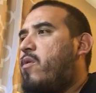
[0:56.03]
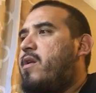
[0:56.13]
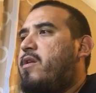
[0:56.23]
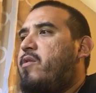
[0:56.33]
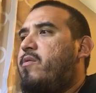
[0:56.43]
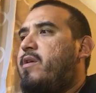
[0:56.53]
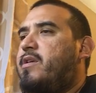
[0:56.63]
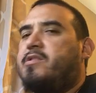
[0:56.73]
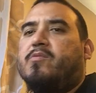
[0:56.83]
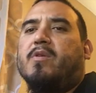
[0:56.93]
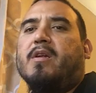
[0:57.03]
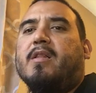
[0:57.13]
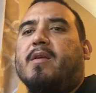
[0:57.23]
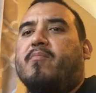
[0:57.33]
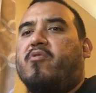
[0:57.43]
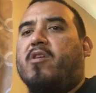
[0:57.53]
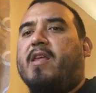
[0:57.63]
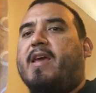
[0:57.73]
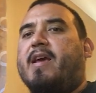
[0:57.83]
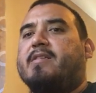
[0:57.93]
wanna do is you wanna click
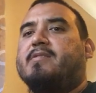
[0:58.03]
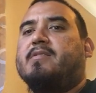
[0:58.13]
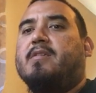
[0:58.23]
Broadcast.